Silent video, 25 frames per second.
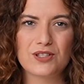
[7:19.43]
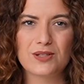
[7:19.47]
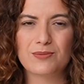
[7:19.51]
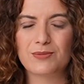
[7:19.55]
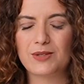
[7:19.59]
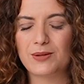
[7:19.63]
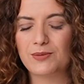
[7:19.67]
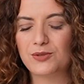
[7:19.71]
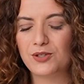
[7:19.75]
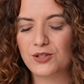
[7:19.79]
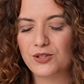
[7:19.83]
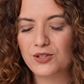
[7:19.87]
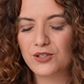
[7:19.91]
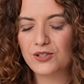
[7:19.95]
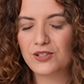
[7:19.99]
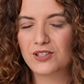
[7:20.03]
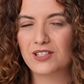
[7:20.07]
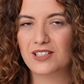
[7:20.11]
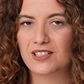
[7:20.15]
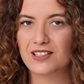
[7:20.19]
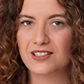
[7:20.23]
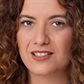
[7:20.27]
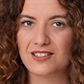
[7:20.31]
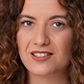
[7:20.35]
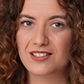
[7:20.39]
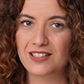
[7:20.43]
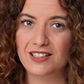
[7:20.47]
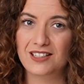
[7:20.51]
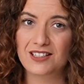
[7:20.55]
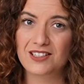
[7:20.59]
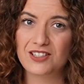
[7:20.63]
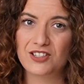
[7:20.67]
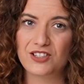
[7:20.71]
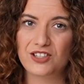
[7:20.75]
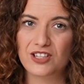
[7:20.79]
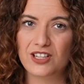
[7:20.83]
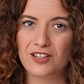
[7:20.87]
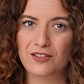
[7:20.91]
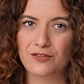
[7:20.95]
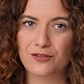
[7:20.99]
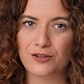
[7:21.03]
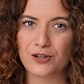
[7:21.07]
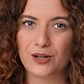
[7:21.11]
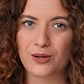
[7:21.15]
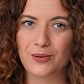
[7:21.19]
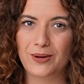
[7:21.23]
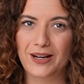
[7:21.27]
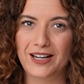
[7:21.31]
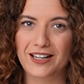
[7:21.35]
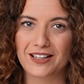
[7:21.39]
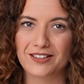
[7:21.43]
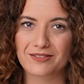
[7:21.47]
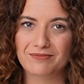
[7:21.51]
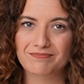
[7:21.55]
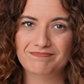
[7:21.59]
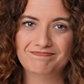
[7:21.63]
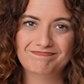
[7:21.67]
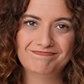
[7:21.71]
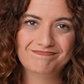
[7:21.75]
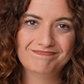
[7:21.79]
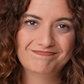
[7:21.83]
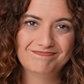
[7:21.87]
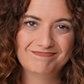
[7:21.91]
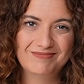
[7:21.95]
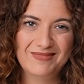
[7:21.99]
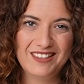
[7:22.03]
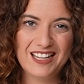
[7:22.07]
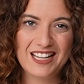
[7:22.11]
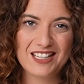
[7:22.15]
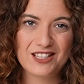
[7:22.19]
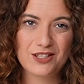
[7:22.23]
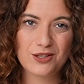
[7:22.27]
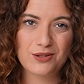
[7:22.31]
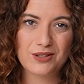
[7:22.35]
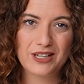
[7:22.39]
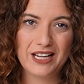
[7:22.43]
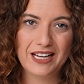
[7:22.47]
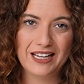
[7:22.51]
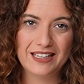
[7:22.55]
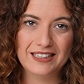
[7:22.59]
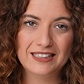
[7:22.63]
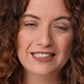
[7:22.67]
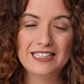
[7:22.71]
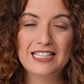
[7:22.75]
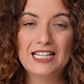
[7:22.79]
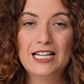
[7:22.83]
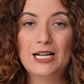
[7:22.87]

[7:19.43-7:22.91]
Sometimes you're just going to sit in the shit for a while, and that's okay.